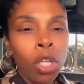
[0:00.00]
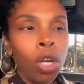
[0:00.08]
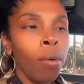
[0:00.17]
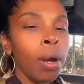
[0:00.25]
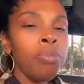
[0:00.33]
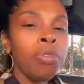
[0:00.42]
You
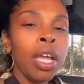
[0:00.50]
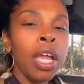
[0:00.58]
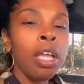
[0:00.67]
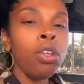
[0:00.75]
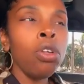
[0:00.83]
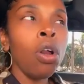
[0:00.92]
know what I'm
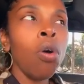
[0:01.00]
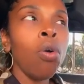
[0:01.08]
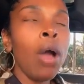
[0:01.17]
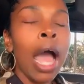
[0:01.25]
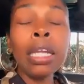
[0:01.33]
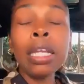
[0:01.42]
saying?
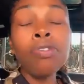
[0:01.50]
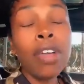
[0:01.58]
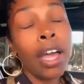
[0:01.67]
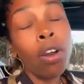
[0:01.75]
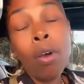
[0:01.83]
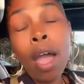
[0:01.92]
At least
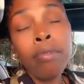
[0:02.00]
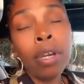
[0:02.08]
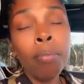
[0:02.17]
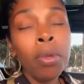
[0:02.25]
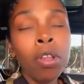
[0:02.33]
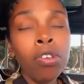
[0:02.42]
I don't have
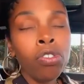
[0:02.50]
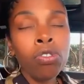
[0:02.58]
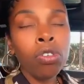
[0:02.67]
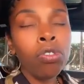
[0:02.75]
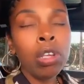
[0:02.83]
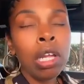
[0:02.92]
any
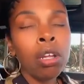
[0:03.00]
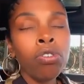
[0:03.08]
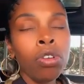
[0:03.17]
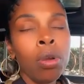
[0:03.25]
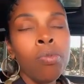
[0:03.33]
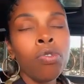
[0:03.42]
malicious intent
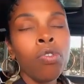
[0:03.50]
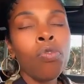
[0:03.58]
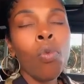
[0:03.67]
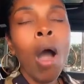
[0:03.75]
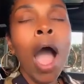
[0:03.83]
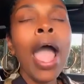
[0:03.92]
in terms
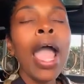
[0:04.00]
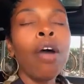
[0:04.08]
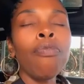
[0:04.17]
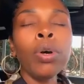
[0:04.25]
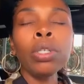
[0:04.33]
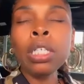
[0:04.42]
of why
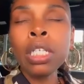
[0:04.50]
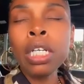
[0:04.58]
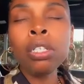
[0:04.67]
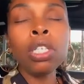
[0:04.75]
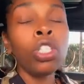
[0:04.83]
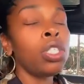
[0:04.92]
I felt the
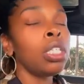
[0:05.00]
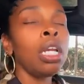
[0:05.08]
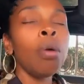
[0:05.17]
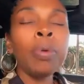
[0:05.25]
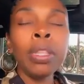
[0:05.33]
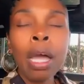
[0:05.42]
need to just
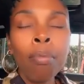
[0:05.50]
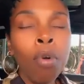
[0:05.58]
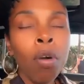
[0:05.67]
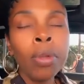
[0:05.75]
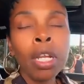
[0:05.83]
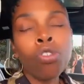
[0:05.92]
get up in that
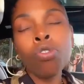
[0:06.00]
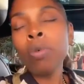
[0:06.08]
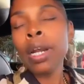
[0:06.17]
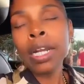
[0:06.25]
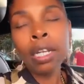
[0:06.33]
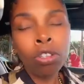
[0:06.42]
moment and do
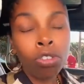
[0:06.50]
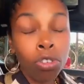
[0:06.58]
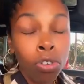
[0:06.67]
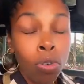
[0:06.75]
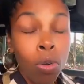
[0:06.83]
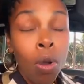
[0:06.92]
what I needed
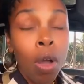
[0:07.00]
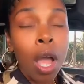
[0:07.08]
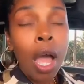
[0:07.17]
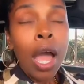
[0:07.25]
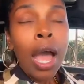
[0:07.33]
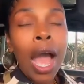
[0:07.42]
to do.
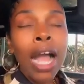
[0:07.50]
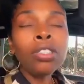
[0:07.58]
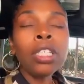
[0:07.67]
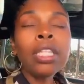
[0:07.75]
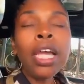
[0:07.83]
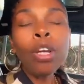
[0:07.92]
I
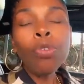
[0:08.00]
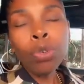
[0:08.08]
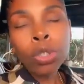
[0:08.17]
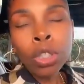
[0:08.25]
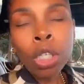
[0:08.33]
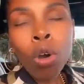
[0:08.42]
did that
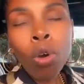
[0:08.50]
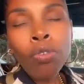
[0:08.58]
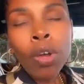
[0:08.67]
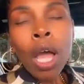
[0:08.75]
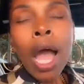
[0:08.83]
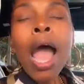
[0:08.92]
for self.
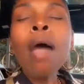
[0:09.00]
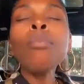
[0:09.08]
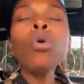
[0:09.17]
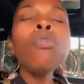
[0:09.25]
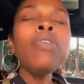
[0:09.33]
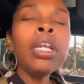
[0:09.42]
I
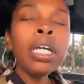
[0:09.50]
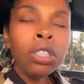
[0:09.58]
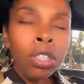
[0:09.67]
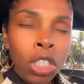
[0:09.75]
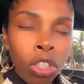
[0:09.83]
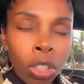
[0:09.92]
move in the
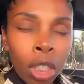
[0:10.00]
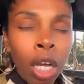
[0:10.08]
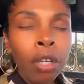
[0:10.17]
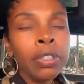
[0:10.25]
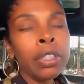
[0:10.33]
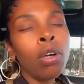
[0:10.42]
contingency
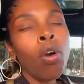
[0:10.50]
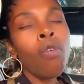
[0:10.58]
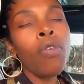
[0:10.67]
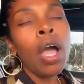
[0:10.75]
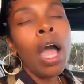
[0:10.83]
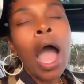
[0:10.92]
of
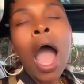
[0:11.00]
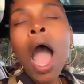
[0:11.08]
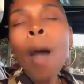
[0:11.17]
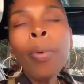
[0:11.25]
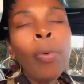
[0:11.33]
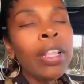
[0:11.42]
self.
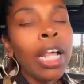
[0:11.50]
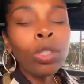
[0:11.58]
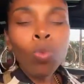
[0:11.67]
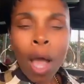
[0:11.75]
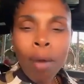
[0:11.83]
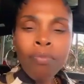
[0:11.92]
I operate.
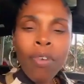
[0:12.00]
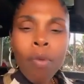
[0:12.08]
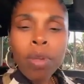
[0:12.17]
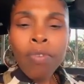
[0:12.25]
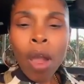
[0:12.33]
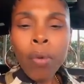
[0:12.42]
That's why I'm
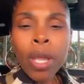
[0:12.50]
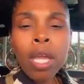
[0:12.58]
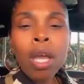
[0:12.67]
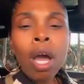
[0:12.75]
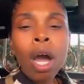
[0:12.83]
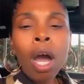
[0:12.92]
very,
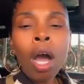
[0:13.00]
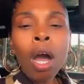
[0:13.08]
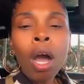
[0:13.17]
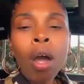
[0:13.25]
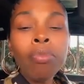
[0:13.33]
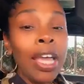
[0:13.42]
very,
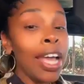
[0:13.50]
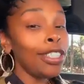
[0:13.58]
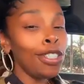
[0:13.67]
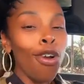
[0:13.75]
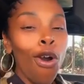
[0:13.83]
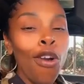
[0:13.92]

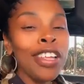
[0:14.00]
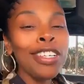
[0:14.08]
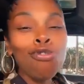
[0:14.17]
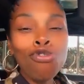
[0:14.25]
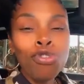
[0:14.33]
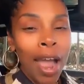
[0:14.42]
yes,
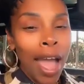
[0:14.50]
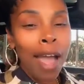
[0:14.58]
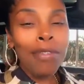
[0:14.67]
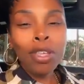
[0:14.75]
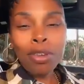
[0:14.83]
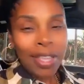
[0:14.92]
you
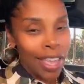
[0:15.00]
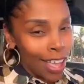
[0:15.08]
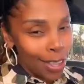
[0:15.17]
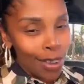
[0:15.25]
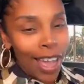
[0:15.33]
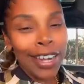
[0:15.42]
driving,
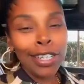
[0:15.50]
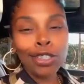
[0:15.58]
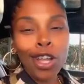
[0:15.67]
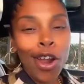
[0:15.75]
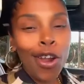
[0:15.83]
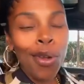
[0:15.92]
you got the
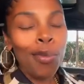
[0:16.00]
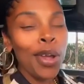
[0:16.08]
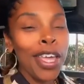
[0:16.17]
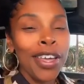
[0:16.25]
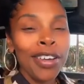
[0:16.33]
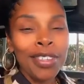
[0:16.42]
steering
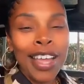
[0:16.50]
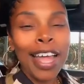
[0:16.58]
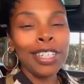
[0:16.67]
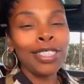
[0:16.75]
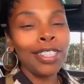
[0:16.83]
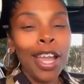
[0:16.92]
wheel, you
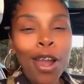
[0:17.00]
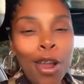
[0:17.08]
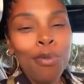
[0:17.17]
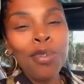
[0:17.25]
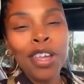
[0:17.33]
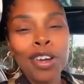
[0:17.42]
got the
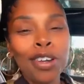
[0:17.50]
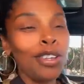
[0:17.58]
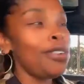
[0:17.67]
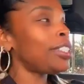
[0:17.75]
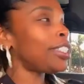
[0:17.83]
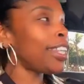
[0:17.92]
steering wheel,
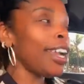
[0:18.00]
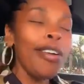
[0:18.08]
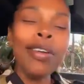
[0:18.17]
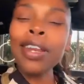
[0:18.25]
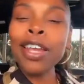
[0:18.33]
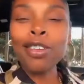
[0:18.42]
you
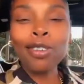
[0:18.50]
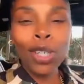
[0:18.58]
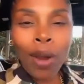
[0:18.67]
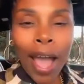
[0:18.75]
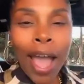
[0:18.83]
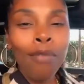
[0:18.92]
steering and you
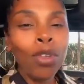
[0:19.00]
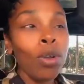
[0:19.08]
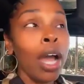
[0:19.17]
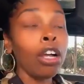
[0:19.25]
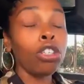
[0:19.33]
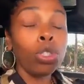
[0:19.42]
drive, and
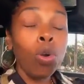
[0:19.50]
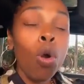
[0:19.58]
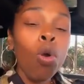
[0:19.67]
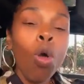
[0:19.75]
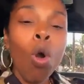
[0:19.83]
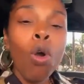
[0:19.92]
you got
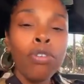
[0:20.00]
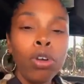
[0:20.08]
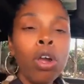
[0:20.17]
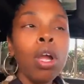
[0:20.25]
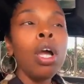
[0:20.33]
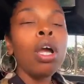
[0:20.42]
control
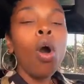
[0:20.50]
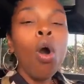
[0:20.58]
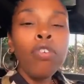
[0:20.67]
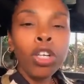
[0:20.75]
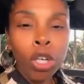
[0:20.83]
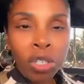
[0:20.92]
over
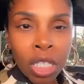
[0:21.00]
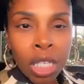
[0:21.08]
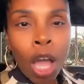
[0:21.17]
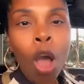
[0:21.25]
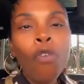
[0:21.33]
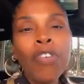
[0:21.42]
over
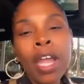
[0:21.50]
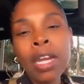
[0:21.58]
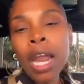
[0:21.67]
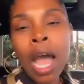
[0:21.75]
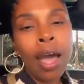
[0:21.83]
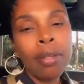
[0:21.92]
yourself
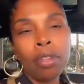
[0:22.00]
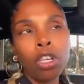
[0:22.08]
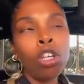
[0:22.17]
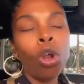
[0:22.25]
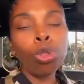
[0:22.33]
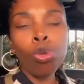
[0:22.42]
and not,
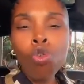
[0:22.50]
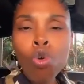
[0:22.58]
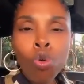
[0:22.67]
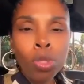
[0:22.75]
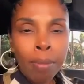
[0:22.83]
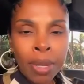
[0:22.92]

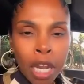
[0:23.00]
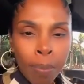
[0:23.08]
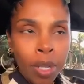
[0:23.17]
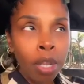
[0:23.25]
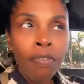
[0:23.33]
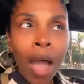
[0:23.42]
through
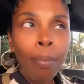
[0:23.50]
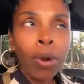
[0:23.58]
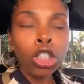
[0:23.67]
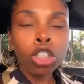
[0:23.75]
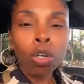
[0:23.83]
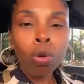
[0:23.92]
the
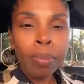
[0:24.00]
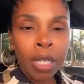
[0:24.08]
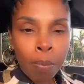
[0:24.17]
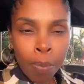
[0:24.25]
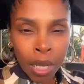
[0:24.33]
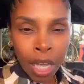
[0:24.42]
vibrational
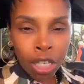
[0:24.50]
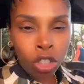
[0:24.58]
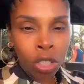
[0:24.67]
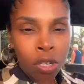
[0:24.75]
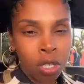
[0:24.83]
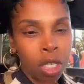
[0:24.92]

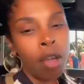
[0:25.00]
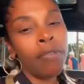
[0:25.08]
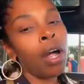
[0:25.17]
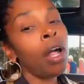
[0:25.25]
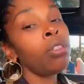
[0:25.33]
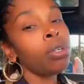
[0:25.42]
manipulations of
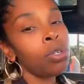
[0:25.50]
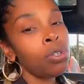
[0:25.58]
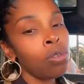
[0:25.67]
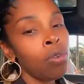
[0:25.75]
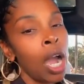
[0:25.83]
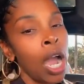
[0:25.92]

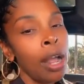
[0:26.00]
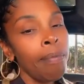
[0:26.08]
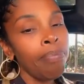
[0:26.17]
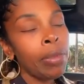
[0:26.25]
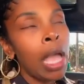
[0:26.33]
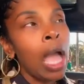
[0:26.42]
others, right?
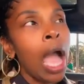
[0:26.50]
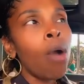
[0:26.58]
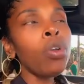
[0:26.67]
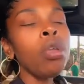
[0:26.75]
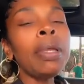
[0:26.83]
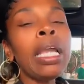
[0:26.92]

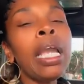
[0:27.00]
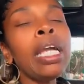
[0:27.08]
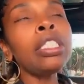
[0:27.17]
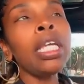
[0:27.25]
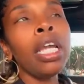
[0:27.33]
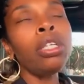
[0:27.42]
And when you
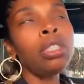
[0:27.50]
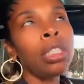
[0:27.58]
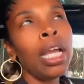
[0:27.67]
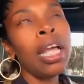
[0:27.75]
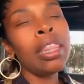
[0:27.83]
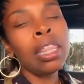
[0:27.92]
begin to
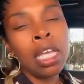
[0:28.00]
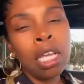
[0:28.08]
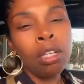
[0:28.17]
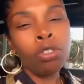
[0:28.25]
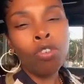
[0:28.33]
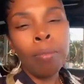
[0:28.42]
understand
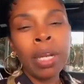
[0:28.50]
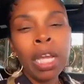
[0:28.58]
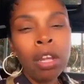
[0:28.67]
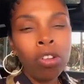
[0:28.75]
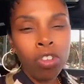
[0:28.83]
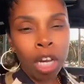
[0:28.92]
things from an
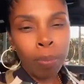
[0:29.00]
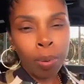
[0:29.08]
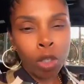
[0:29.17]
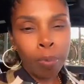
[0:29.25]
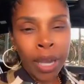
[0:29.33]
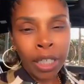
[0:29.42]
energetic
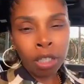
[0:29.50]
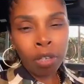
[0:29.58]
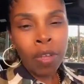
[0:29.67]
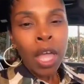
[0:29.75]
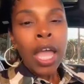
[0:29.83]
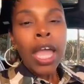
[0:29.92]

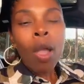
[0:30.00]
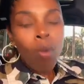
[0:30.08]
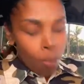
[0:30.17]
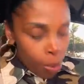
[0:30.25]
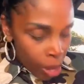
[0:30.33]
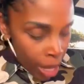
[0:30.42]
perspective, it
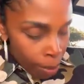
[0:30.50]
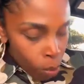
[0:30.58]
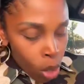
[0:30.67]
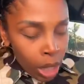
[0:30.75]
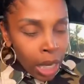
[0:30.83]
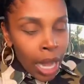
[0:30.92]
will bring
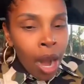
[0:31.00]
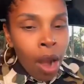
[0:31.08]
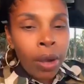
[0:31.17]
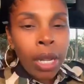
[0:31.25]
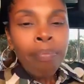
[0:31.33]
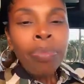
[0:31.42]
more
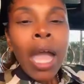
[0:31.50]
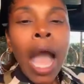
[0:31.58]
clarity.